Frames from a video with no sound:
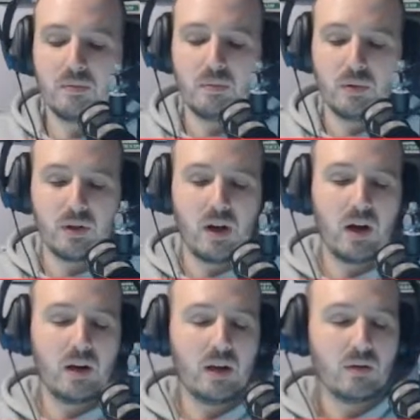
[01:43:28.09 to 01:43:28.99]
but there are
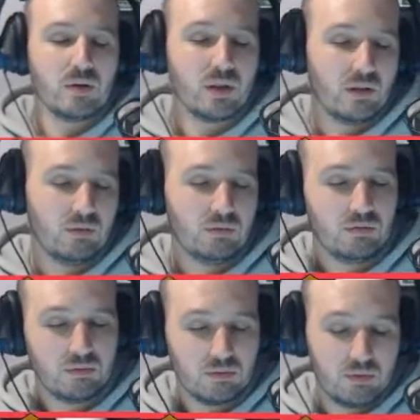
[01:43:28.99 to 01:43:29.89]
now, so
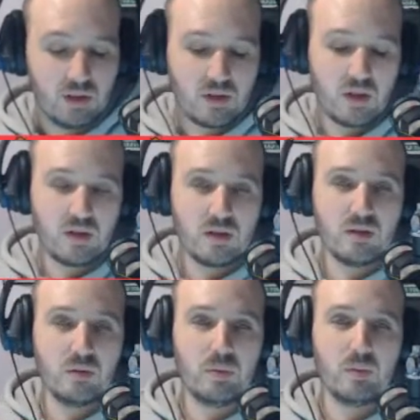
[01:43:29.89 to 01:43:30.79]
that changes it
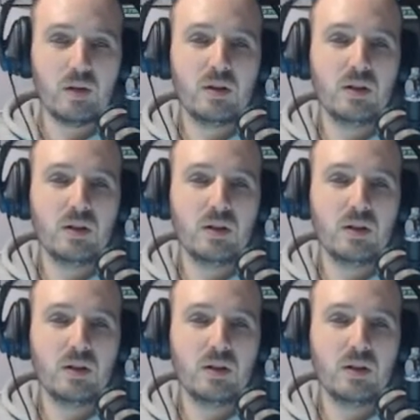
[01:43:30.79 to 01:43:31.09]
up a bit.